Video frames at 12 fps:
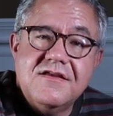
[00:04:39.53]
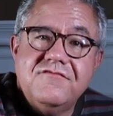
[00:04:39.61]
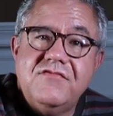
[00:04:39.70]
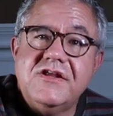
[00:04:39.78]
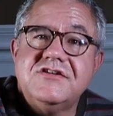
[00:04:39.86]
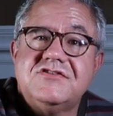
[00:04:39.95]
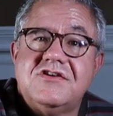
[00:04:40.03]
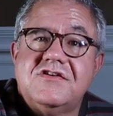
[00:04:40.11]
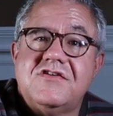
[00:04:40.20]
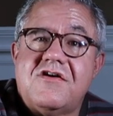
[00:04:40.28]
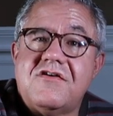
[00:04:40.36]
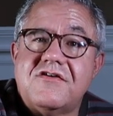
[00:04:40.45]
vintage
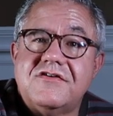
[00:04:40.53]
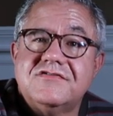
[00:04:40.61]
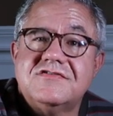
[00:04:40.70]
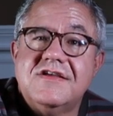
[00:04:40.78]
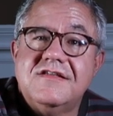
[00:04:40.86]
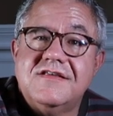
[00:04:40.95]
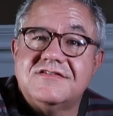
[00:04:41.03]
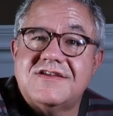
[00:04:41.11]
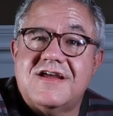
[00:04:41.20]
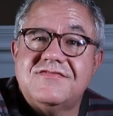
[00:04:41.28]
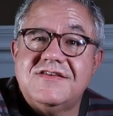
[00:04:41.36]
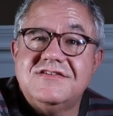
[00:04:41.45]
guitars that's
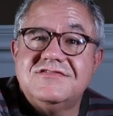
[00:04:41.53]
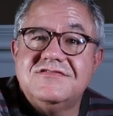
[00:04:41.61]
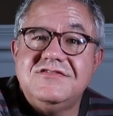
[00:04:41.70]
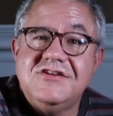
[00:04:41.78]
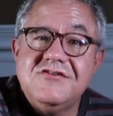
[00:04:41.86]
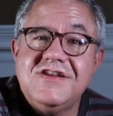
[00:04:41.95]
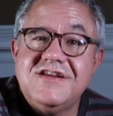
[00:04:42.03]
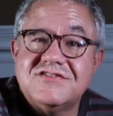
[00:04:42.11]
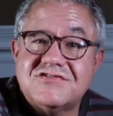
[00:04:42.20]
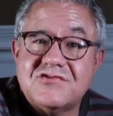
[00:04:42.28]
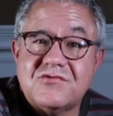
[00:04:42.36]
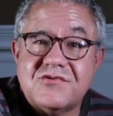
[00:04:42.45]
got these unique
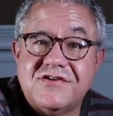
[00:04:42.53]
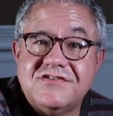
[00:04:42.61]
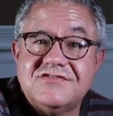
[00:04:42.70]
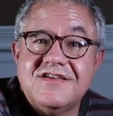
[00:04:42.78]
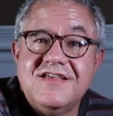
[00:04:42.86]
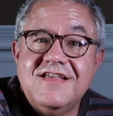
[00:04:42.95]
stories.